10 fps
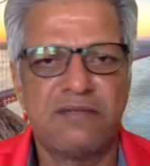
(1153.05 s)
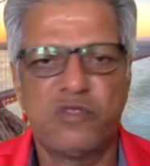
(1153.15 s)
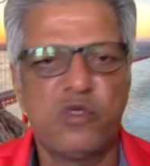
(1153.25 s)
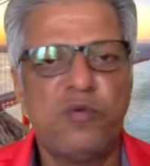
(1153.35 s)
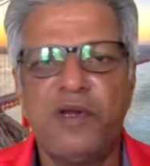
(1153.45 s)

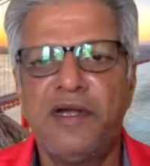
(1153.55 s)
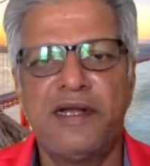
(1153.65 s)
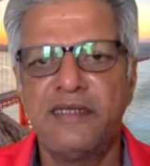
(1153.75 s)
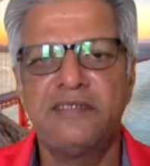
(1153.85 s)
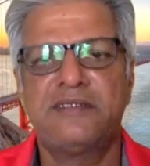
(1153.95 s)
human
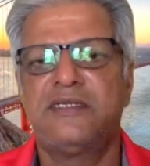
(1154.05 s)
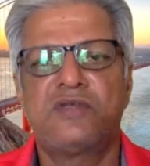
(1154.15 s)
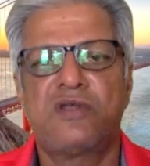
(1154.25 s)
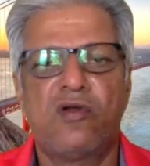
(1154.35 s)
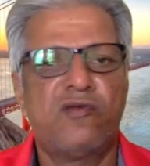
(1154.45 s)
tendencies
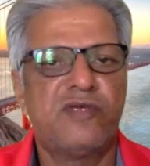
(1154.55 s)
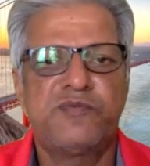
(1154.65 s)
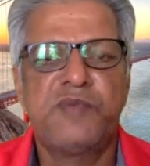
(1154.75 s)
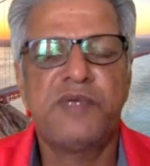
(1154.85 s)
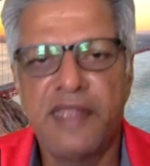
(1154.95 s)
will always
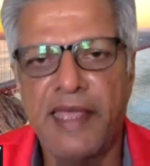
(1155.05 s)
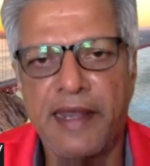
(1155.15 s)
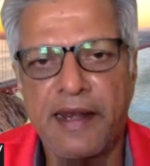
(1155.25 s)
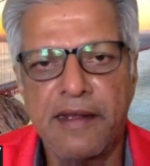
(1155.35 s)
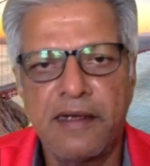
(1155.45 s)
be there.